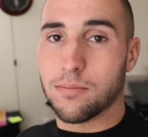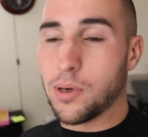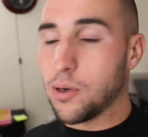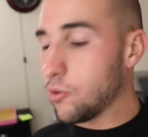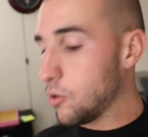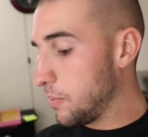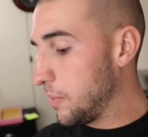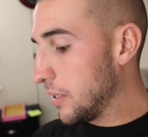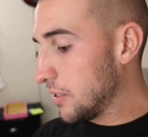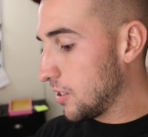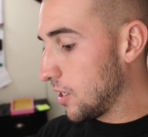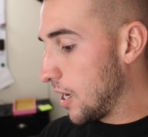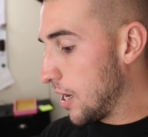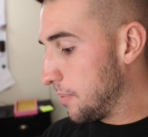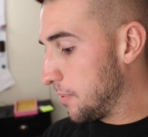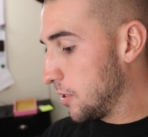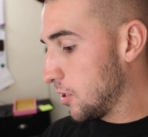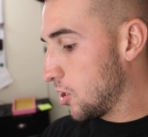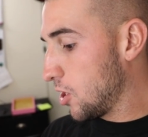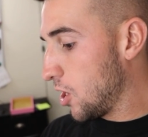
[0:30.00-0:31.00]
But we're about to
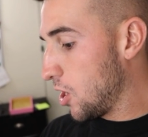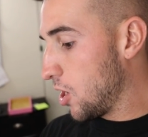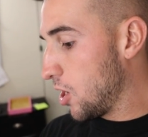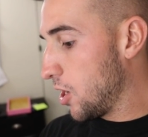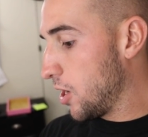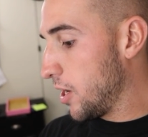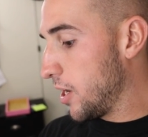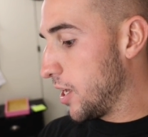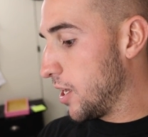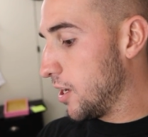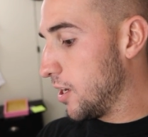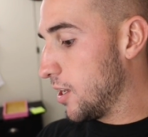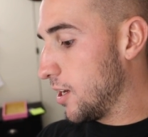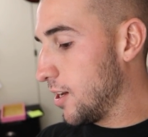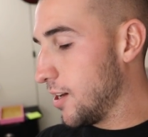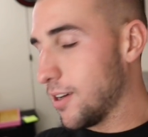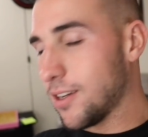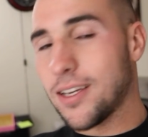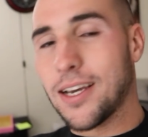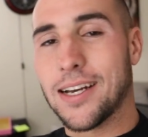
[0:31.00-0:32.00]
hop in the car, and
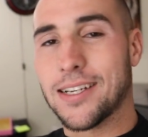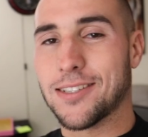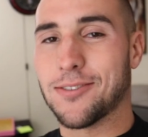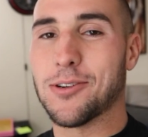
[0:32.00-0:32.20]
guys,